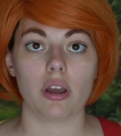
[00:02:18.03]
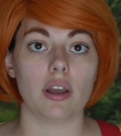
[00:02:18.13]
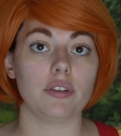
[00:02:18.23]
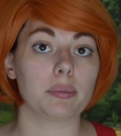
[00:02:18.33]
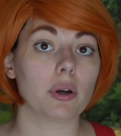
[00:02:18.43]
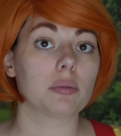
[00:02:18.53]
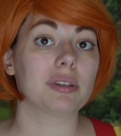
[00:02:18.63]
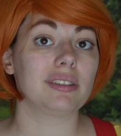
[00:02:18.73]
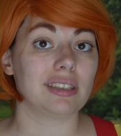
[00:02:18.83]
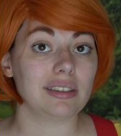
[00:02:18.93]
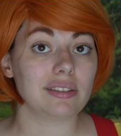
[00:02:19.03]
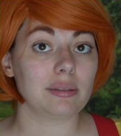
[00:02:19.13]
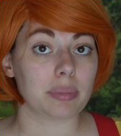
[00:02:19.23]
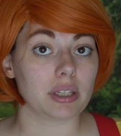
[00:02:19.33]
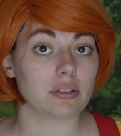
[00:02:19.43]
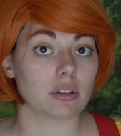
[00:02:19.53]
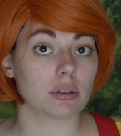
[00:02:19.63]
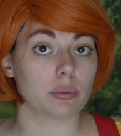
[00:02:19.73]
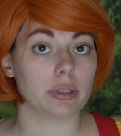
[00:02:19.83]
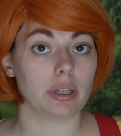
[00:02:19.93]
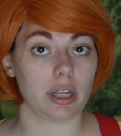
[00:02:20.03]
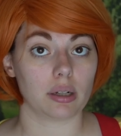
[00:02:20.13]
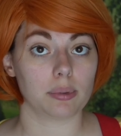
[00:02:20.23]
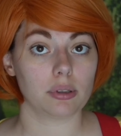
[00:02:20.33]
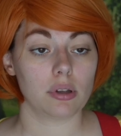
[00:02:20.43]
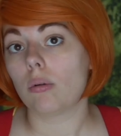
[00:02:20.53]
If your Pokemon isn't based on a real animal,